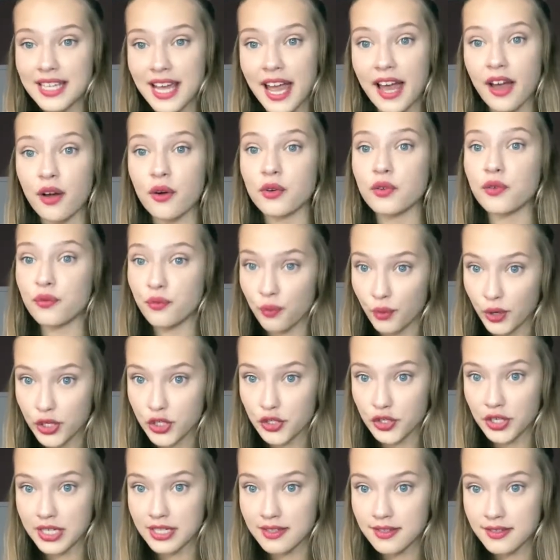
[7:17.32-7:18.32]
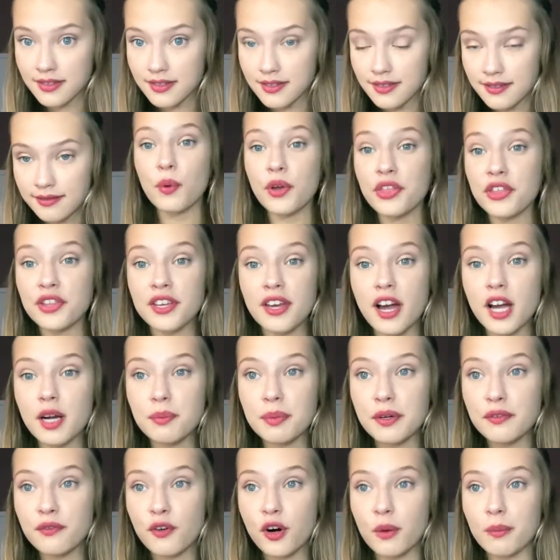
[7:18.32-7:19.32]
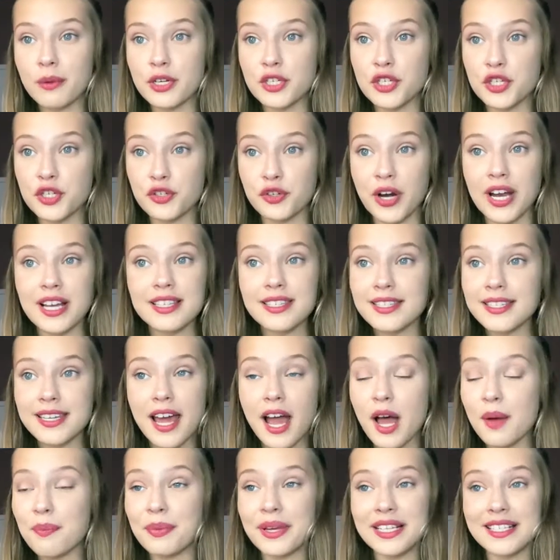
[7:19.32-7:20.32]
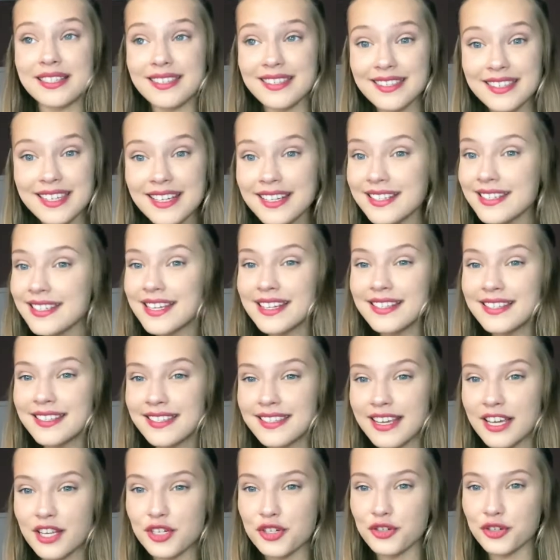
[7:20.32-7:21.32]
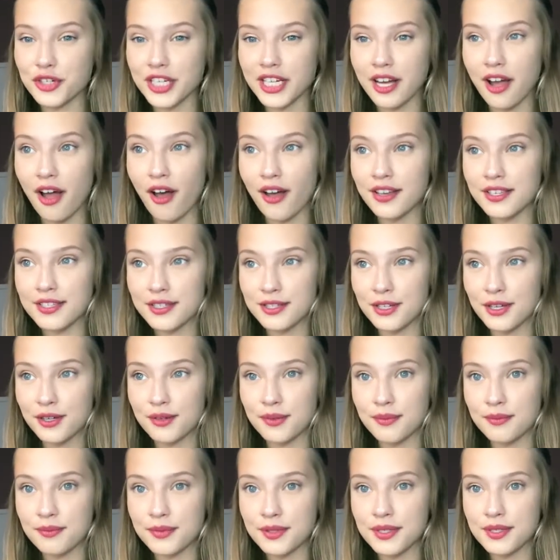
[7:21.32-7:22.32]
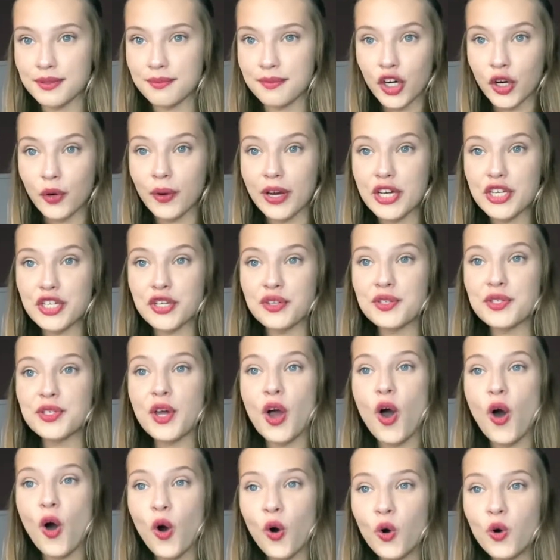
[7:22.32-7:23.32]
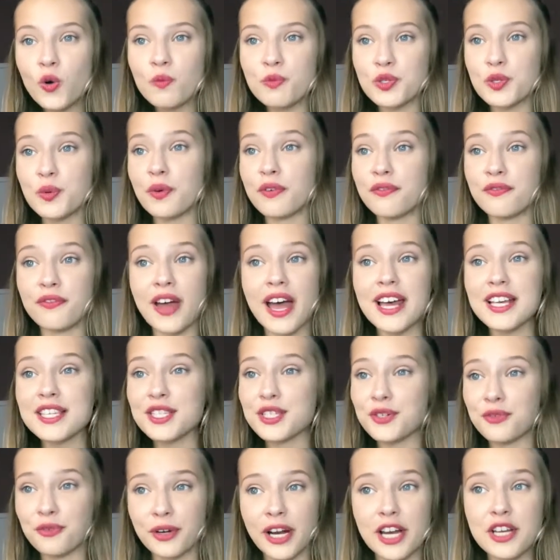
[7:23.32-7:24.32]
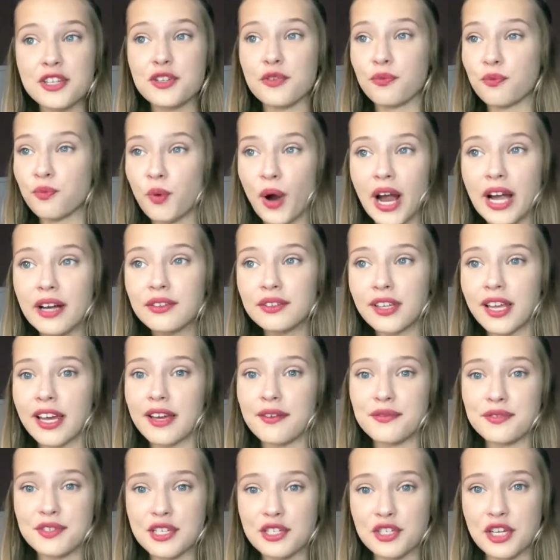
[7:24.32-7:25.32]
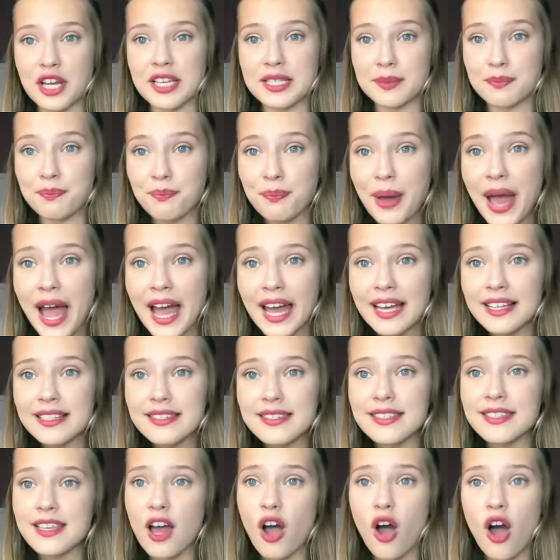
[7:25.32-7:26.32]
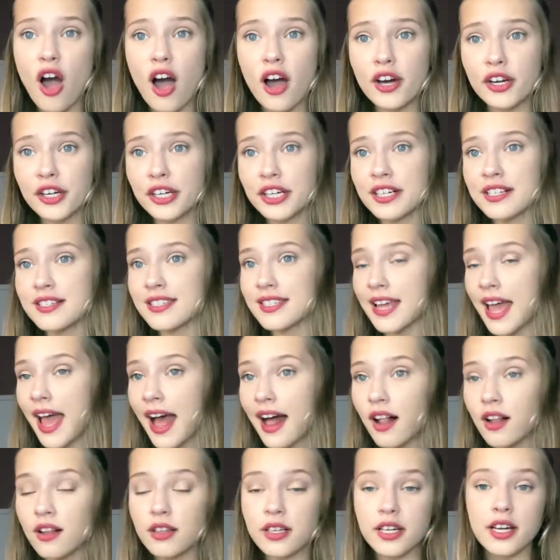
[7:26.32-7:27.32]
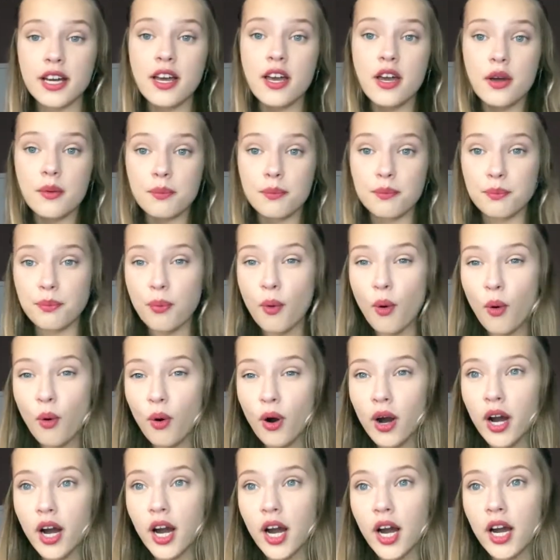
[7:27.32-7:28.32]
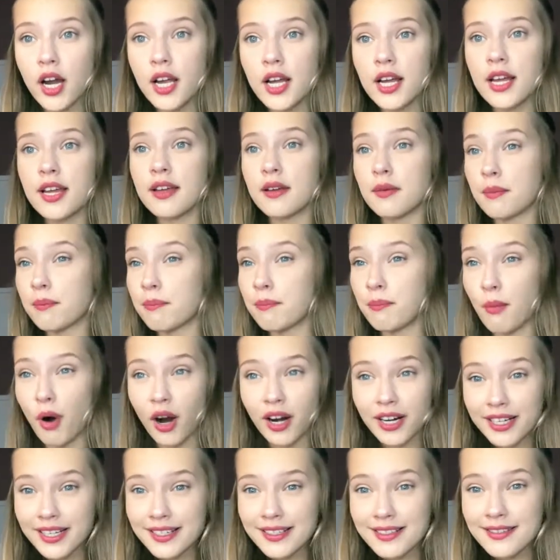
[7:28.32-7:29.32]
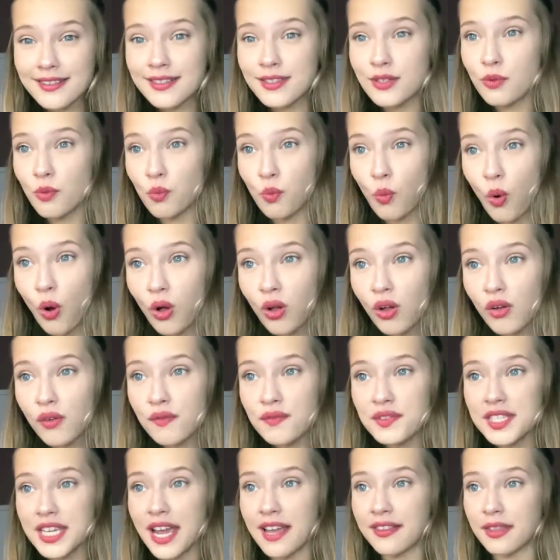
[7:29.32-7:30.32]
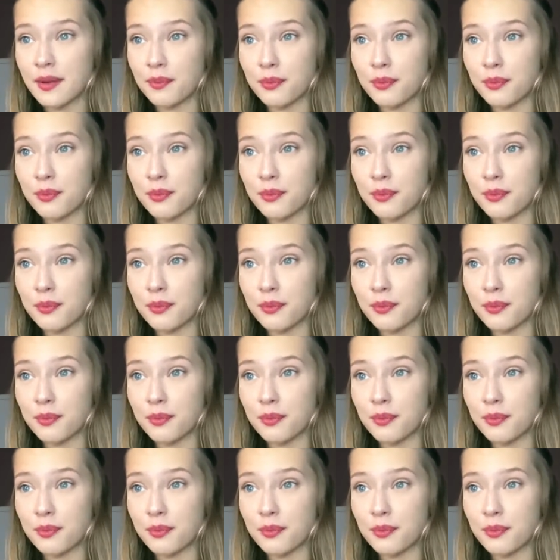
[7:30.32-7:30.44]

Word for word: town fortress, with young performers dressed up in 16th century costumes. Croatia is home to a vast range of wildlife, such as bats, otters, elk, boar, martens, wolves, and